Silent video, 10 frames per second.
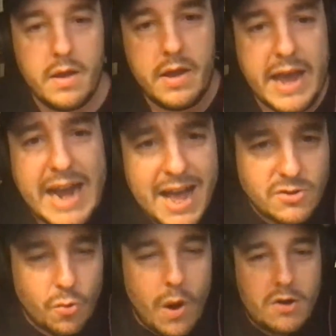Hey
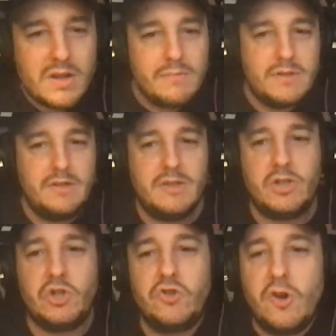guys, welcome to the
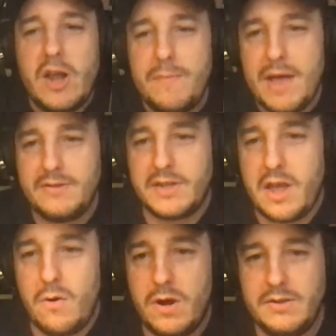stream. How's it
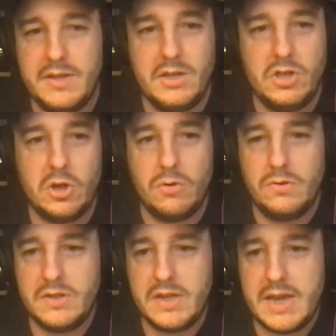going? I see
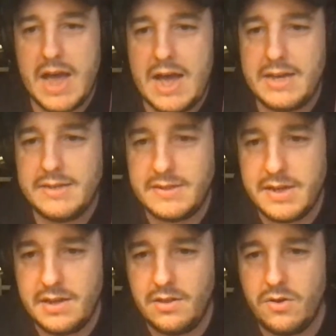Jonesy. I
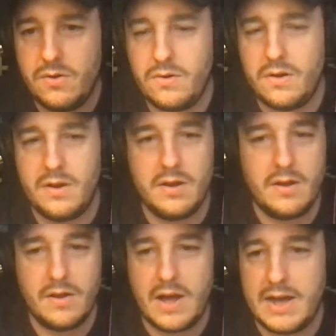see Luke.
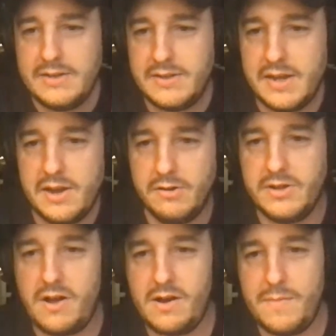I see you're
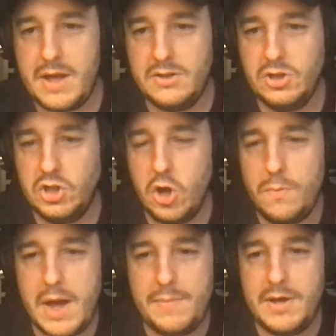talking about Joe
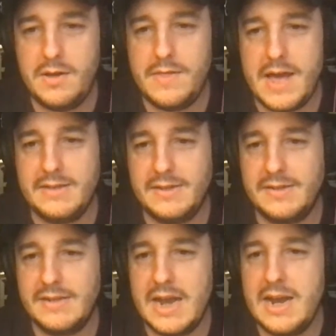Mama. That's
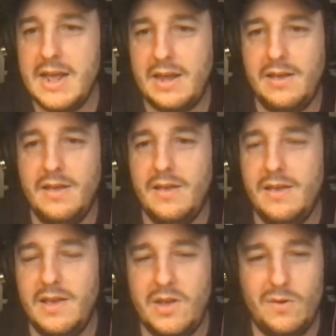exciting.
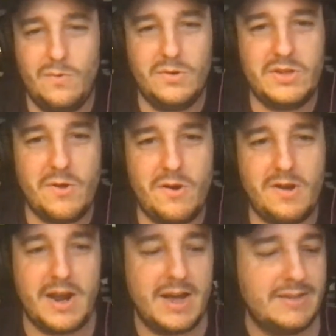What's going
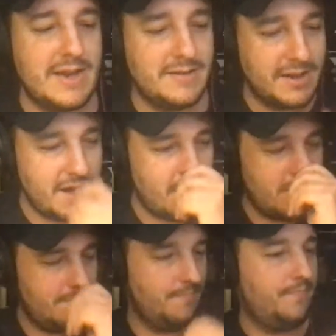on, guys? How's it
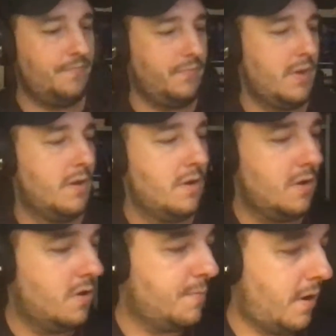going?
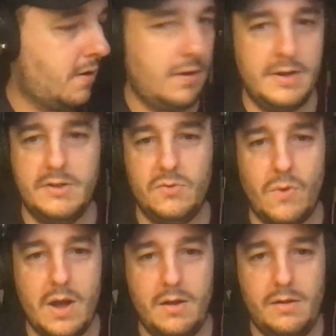Hope all is
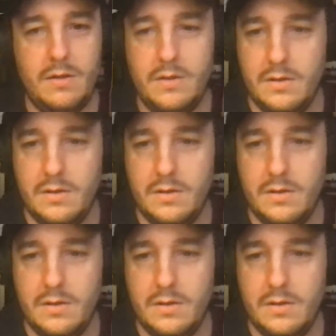well.